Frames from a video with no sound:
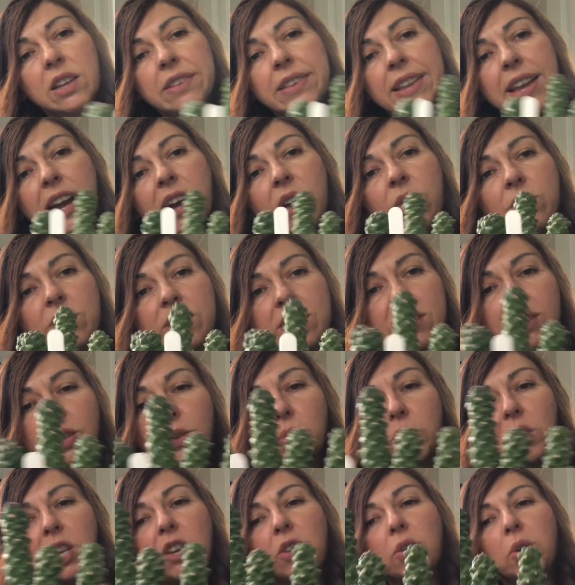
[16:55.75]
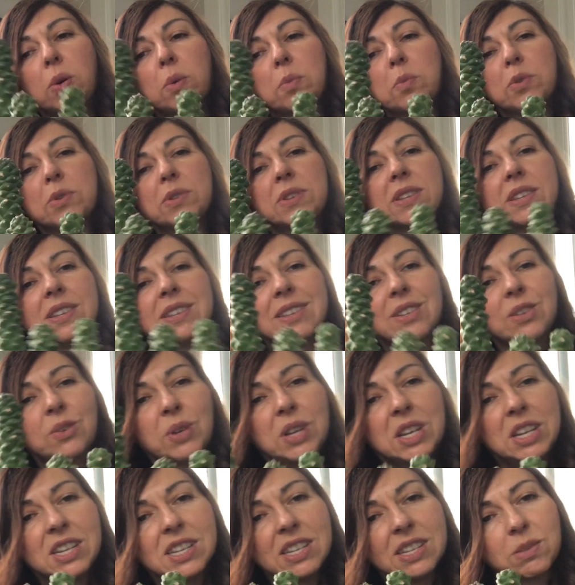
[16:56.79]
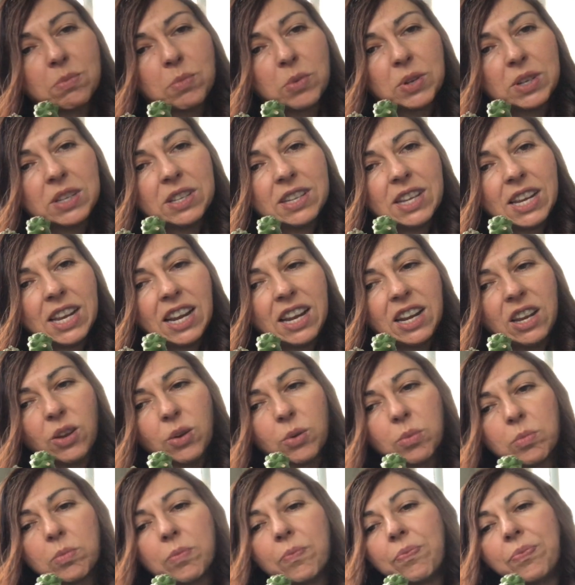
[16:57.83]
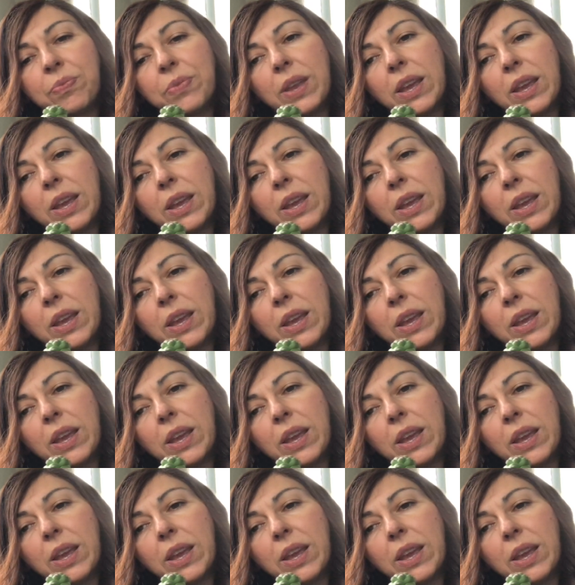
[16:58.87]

Now it's looking almost as green as Monodanium.